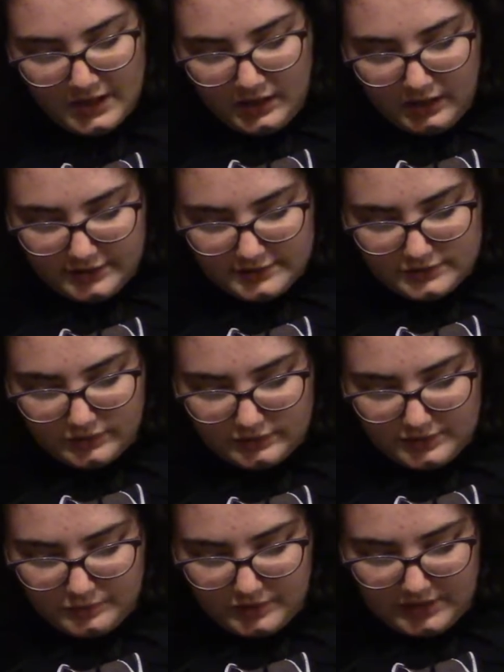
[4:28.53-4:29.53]
Hans told
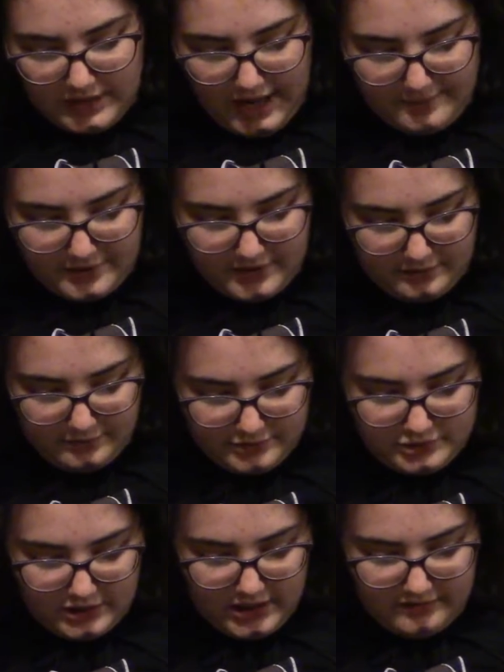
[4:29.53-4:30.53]
him what had happened. The
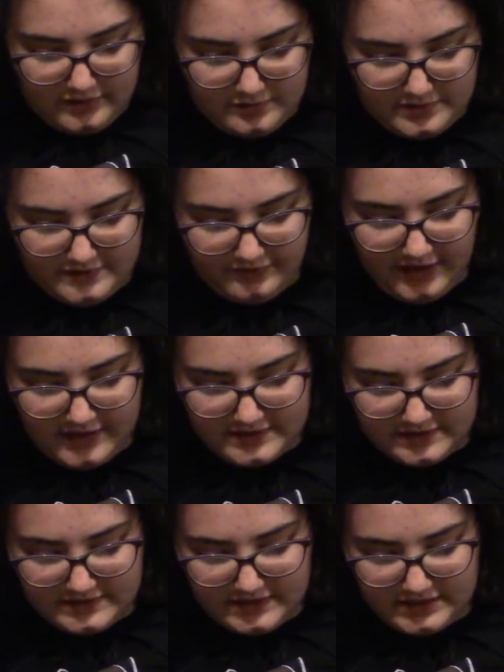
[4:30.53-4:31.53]
butcher gave him his flask
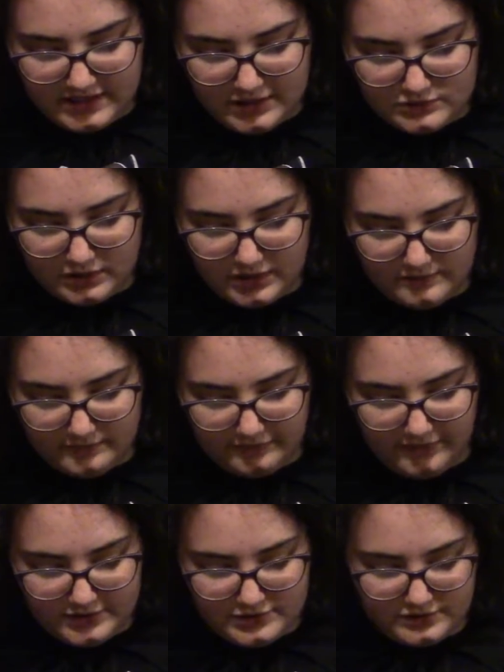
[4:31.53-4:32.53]
and said, "Take a drink and
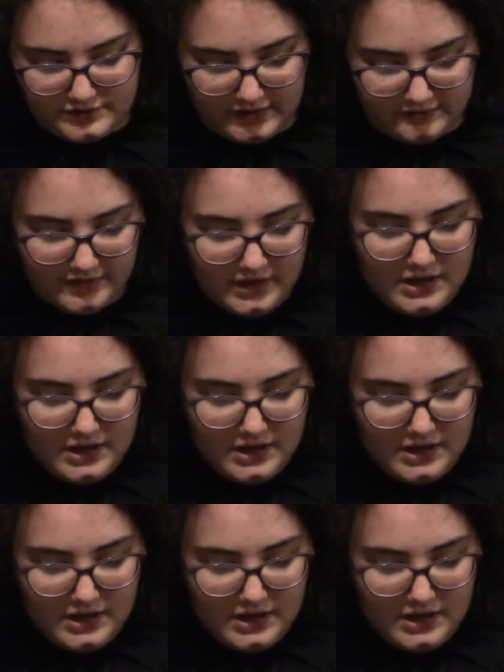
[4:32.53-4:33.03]
refresh yourself.